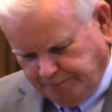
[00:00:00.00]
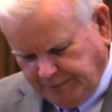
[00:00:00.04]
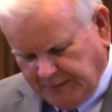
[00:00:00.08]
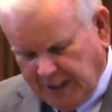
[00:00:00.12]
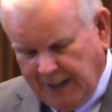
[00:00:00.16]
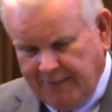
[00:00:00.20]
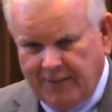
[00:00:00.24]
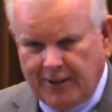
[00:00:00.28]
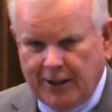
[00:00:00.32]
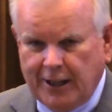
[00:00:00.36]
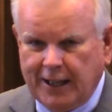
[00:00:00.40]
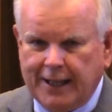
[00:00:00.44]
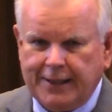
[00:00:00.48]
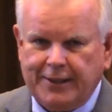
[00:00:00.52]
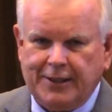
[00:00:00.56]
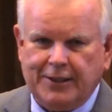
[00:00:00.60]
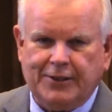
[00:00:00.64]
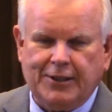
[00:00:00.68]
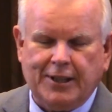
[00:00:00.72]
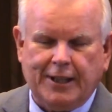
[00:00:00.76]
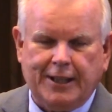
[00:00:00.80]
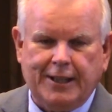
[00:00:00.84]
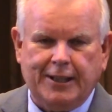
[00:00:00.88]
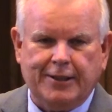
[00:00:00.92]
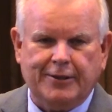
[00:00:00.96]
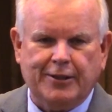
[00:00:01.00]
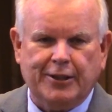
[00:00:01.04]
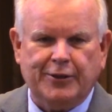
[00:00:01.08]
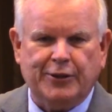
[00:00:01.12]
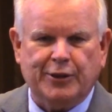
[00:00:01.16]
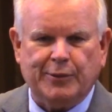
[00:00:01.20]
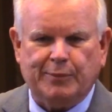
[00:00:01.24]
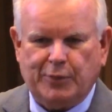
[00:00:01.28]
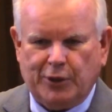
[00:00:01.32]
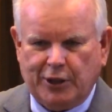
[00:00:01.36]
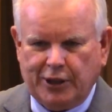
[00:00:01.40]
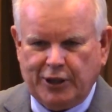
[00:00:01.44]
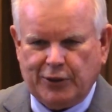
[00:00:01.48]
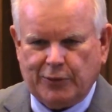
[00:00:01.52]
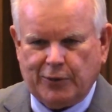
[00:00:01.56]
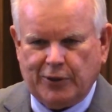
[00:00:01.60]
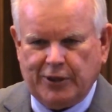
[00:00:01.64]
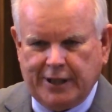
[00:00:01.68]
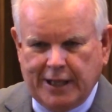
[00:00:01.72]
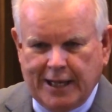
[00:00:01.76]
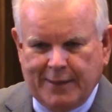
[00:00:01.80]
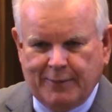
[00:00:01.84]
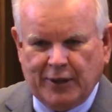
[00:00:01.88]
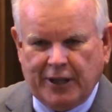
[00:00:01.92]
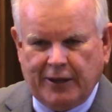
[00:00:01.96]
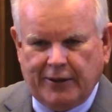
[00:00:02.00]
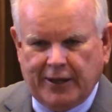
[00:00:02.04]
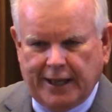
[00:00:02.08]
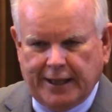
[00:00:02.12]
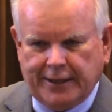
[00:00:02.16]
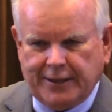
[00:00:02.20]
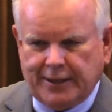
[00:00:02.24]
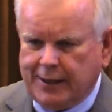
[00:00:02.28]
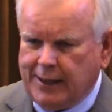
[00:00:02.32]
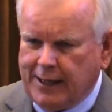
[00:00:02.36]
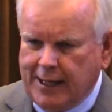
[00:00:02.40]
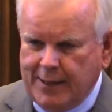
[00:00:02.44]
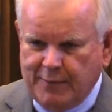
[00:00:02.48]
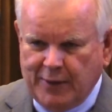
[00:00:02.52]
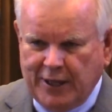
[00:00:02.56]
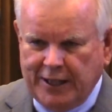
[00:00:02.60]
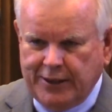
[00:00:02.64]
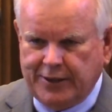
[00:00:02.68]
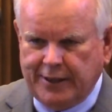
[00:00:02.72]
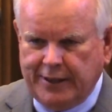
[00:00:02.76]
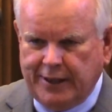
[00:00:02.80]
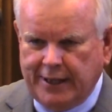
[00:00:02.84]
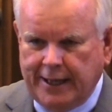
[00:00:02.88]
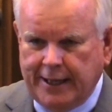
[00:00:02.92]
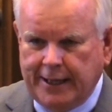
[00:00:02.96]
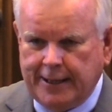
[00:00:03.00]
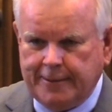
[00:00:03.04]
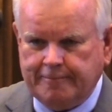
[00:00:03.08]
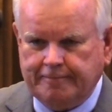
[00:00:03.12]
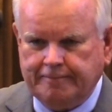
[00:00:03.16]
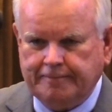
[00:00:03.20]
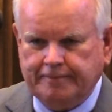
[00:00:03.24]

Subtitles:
I forgot to tell you that the Brooks were Democrats. Did I mention that?